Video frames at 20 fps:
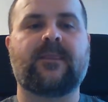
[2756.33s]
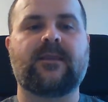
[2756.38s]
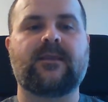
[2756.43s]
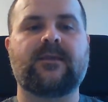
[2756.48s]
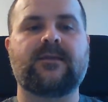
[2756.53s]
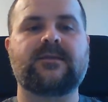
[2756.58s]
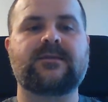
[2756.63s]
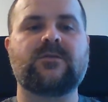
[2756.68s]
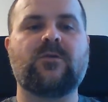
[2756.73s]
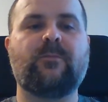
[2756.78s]

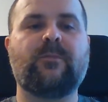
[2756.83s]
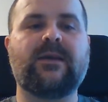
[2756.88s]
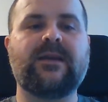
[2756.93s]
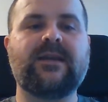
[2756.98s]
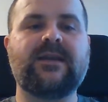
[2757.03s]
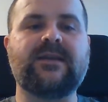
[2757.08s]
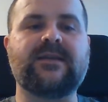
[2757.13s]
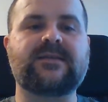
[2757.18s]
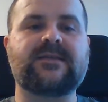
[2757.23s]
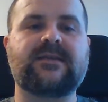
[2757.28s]
So
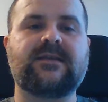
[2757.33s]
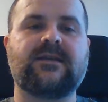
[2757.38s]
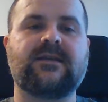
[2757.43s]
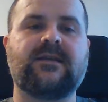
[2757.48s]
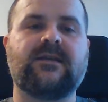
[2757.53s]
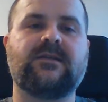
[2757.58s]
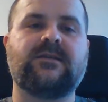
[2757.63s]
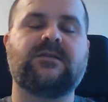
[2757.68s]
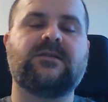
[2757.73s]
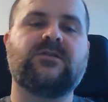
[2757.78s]
please,
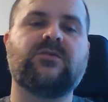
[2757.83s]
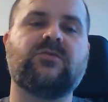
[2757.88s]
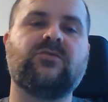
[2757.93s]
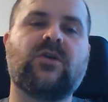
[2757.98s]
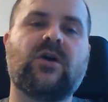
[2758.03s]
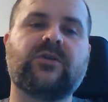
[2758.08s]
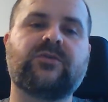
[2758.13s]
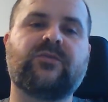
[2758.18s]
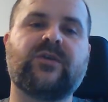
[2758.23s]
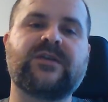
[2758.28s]
do
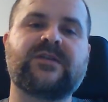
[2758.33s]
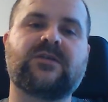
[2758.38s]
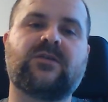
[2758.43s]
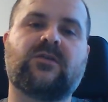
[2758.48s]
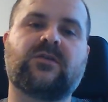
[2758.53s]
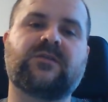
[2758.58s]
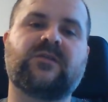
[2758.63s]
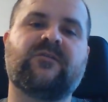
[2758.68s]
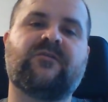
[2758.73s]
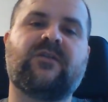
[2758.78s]
not
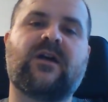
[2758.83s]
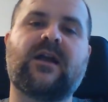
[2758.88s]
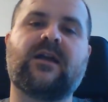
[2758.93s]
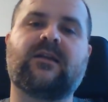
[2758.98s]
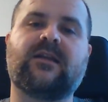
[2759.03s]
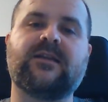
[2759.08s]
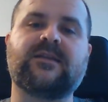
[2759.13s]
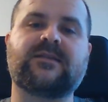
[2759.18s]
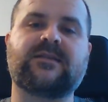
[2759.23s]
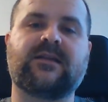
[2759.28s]
resort to
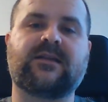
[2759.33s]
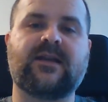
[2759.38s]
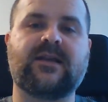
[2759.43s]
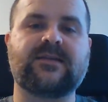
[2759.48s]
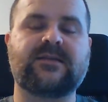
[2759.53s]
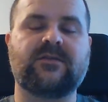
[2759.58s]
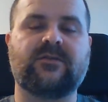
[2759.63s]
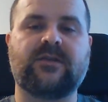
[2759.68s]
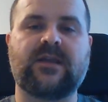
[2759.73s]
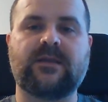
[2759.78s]
violence
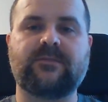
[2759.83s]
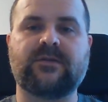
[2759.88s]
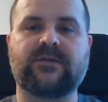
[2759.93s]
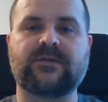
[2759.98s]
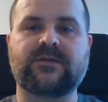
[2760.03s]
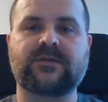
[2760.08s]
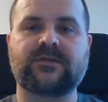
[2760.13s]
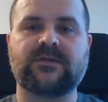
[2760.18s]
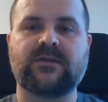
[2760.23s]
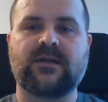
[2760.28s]
against your
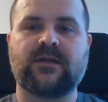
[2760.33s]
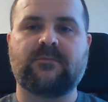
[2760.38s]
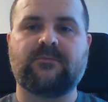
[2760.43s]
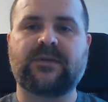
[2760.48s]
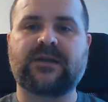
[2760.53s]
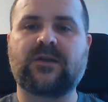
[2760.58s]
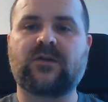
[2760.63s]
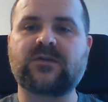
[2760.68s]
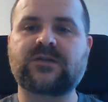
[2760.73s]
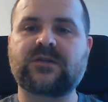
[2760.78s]
neighbors,
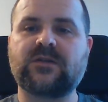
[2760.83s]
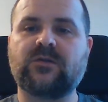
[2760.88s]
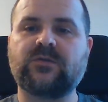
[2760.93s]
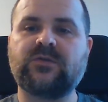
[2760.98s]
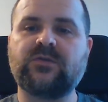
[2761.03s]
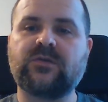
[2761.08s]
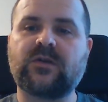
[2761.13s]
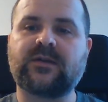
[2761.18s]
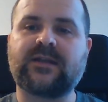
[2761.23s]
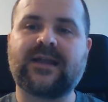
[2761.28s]
but also
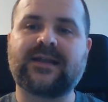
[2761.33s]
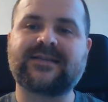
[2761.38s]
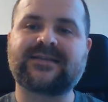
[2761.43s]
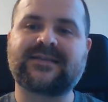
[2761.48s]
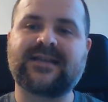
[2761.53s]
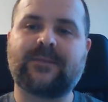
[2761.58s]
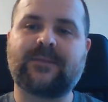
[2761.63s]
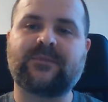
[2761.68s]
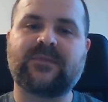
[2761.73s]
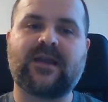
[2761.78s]
do not
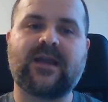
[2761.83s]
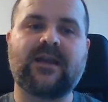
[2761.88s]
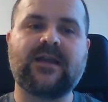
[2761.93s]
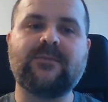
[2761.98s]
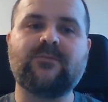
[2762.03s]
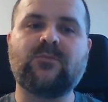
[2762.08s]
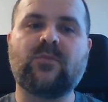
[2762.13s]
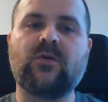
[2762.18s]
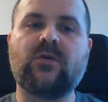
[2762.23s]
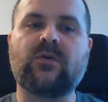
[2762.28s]
accept any
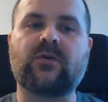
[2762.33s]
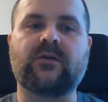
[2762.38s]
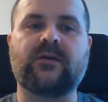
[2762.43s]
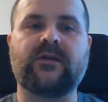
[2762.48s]
more